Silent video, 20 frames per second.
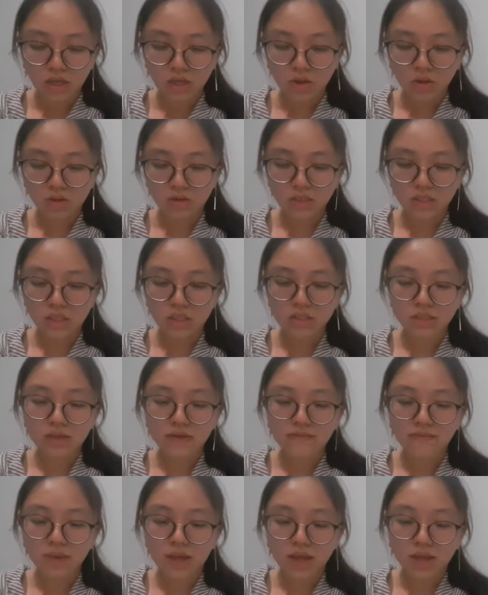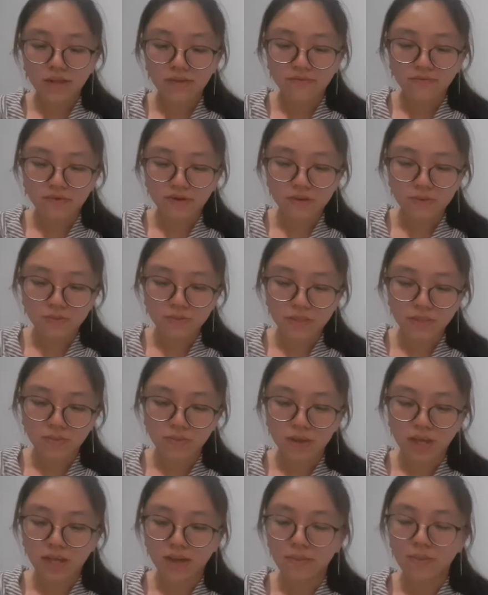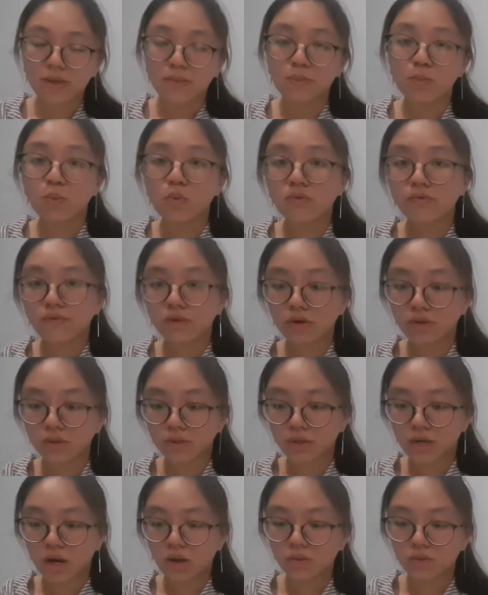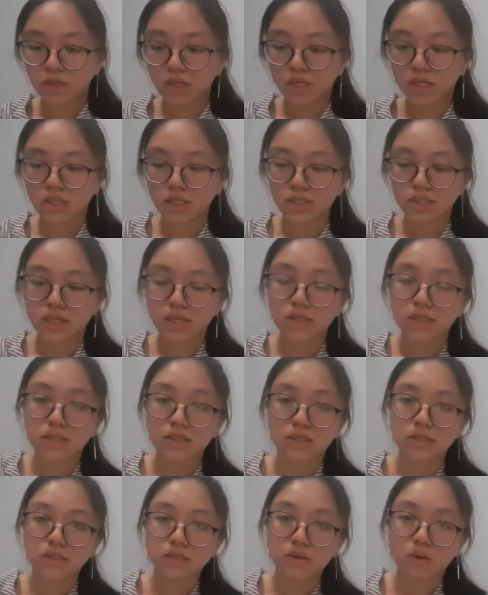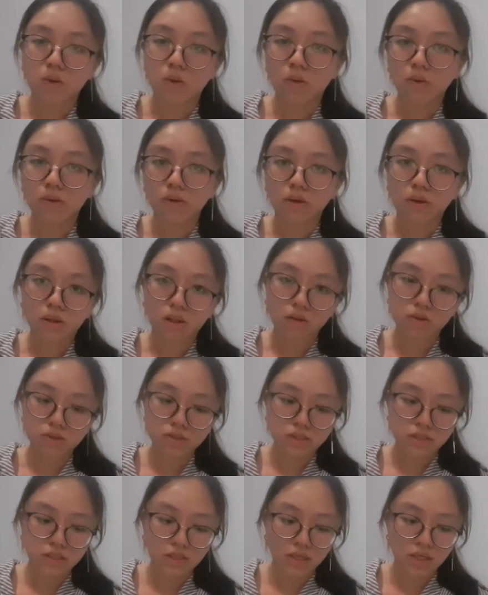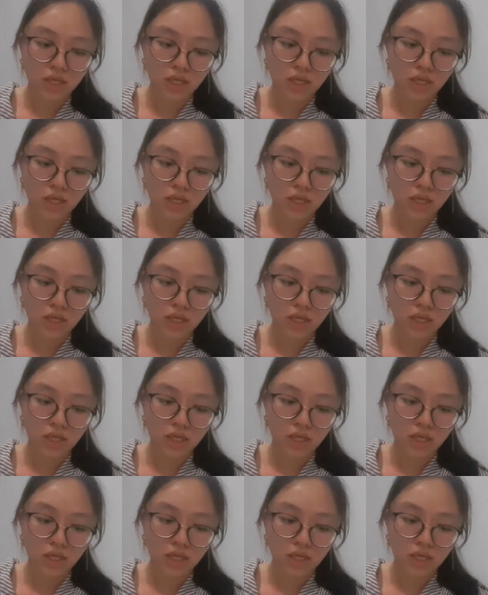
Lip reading: conjunctive adverbs may be moved around in the sentence or clause